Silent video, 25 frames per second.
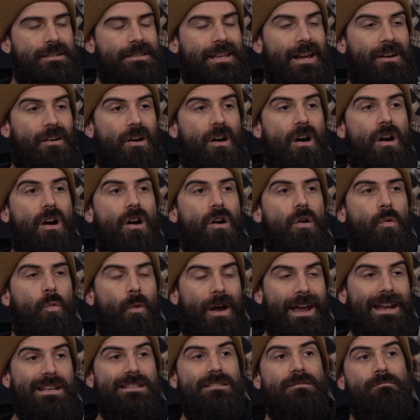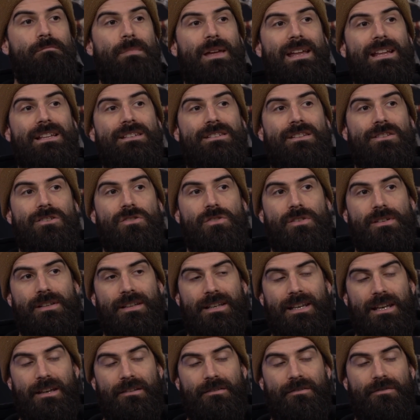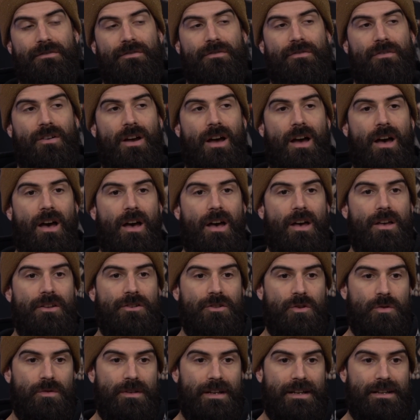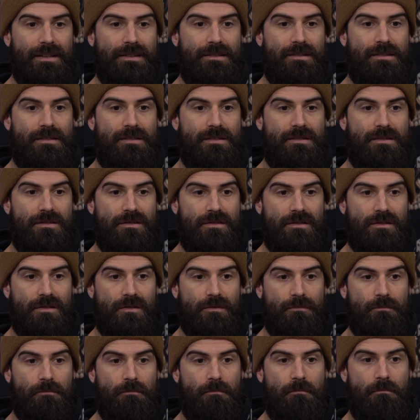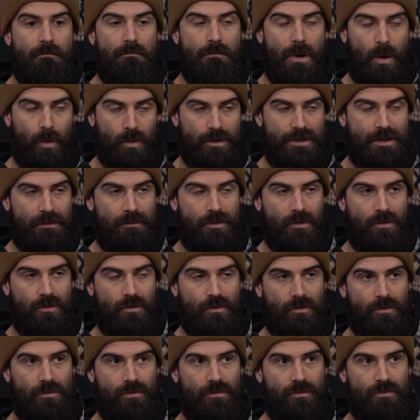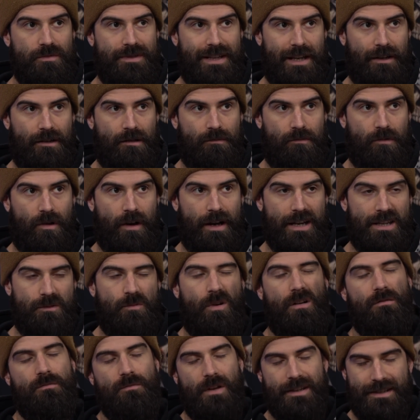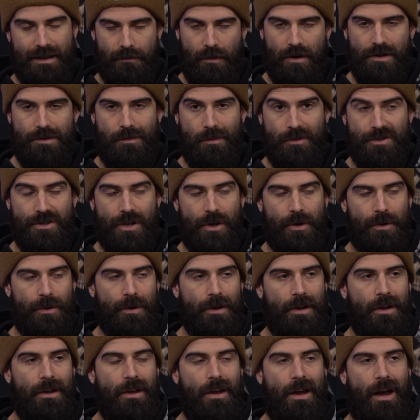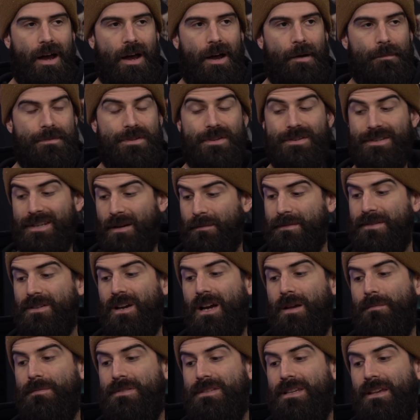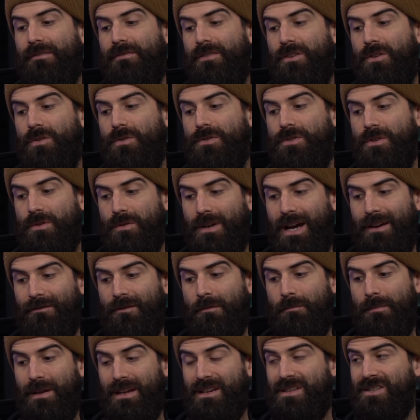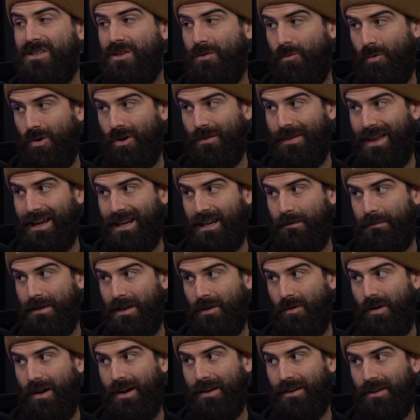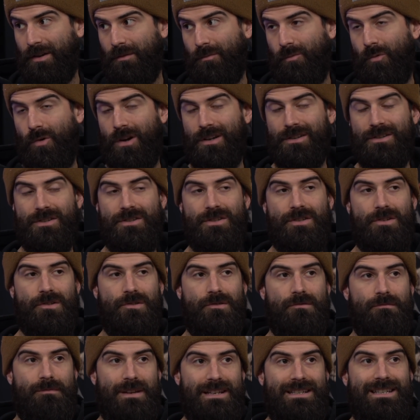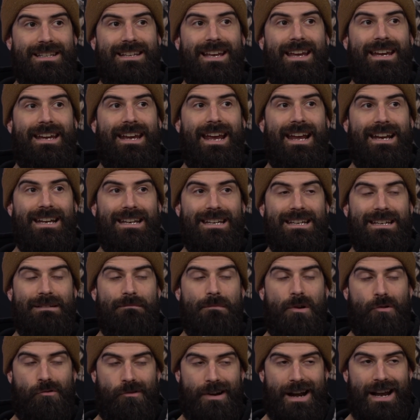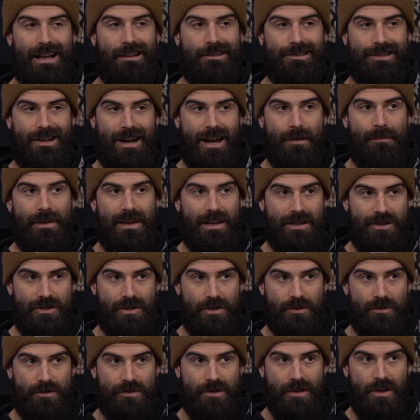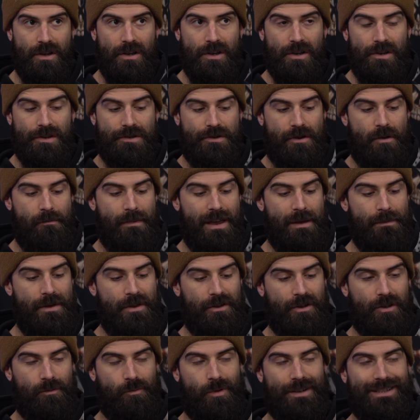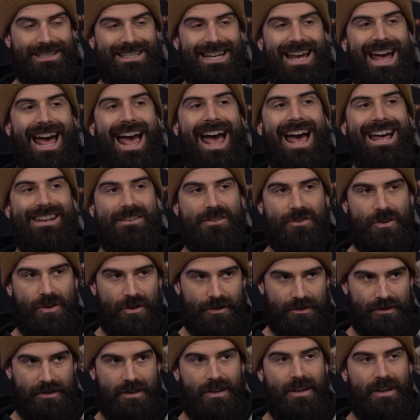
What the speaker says: there are ways and means that you can give units multiple Sacred Rites, well, I say multiple too. So sometimes if you do have a big squad, that can be quite a good one to mitigate any morale type issues. So maybe a good one to add on